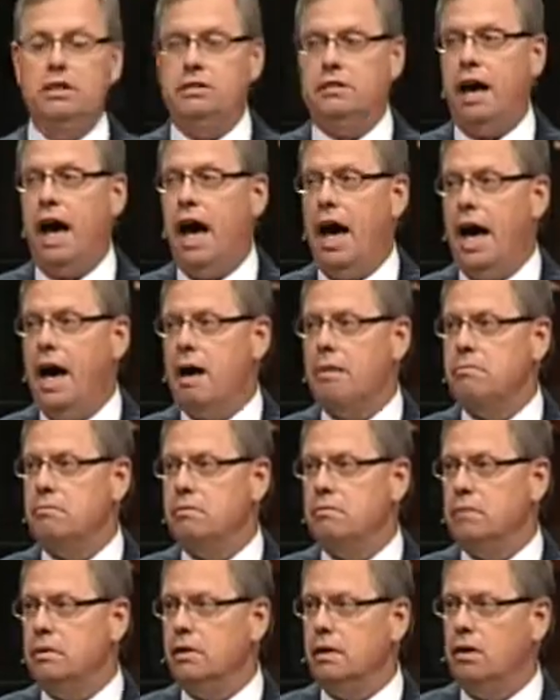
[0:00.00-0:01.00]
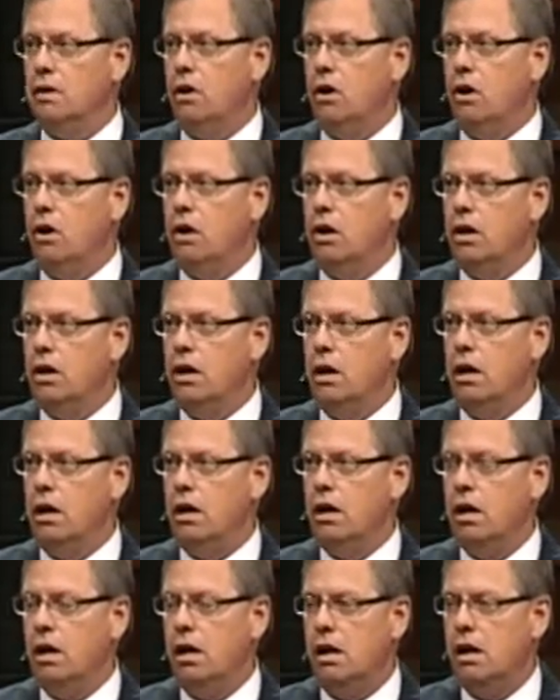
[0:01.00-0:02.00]
in time
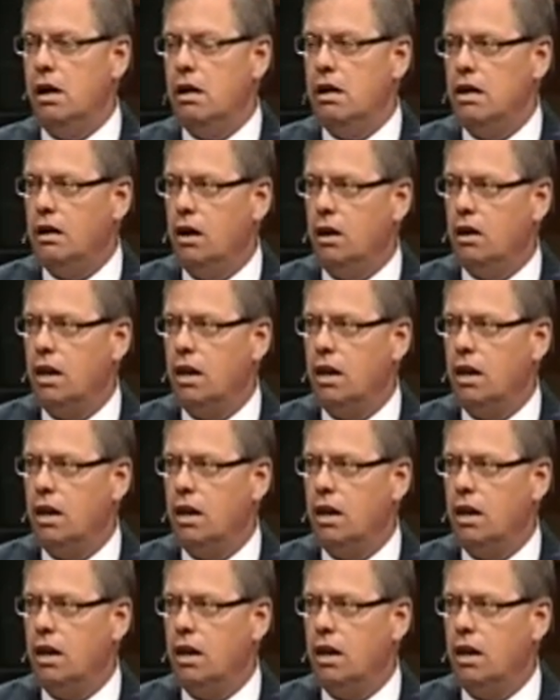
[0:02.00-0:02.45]
in our